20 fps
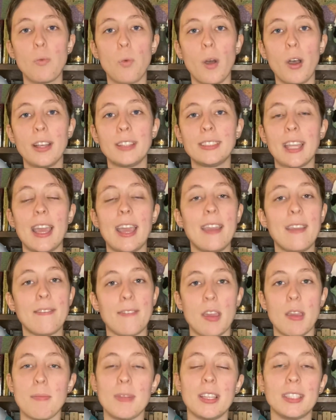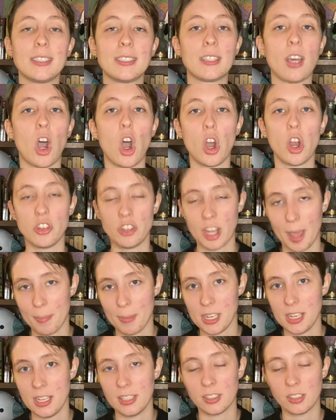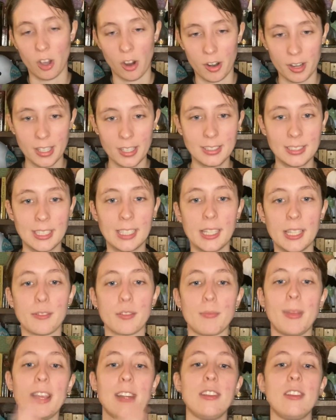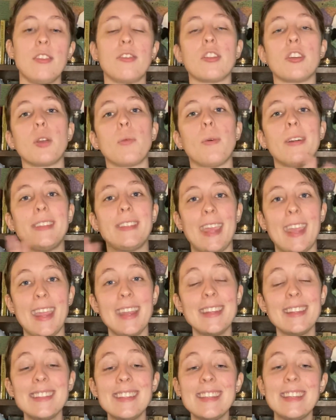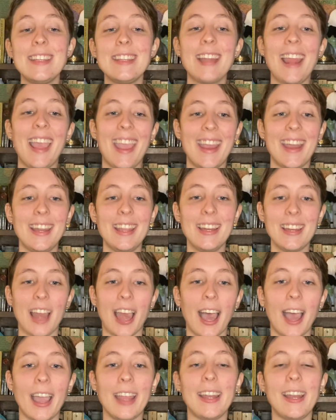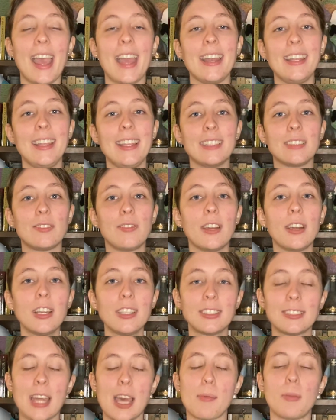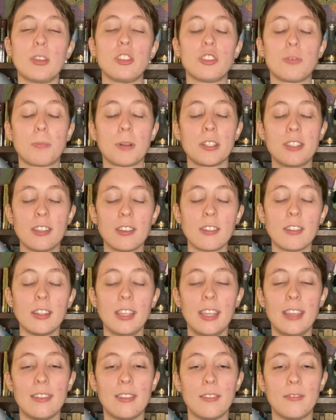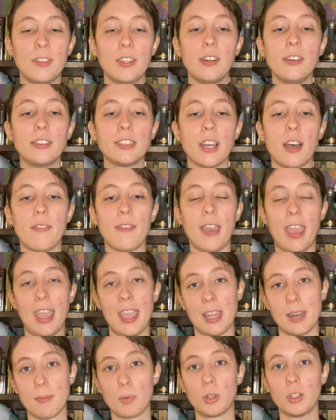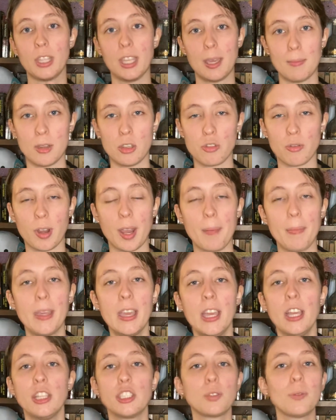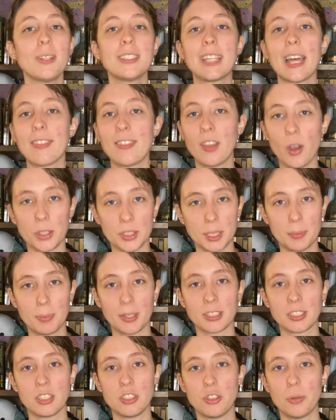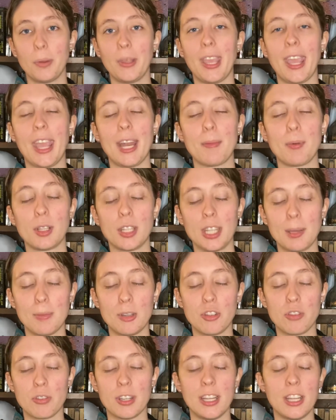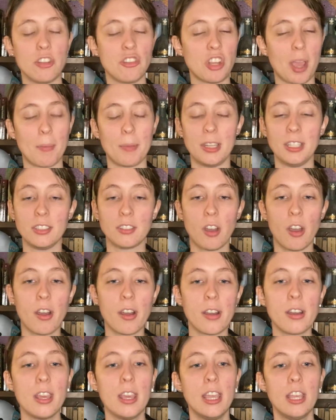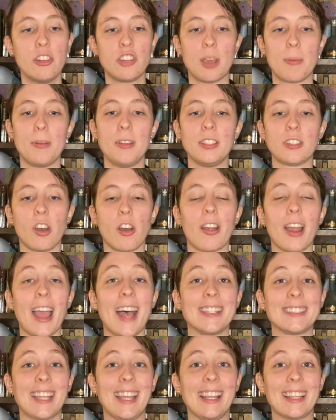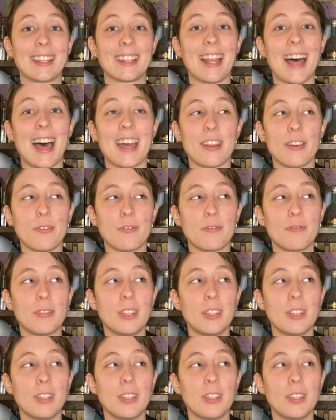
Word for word: was a famous Japanese artist. He lived from 1831 to 1889, and he is very established, particularly in the field of animal imagery. So he's not the only person doing animal imagery in Japanese art. Japanese art has a lot of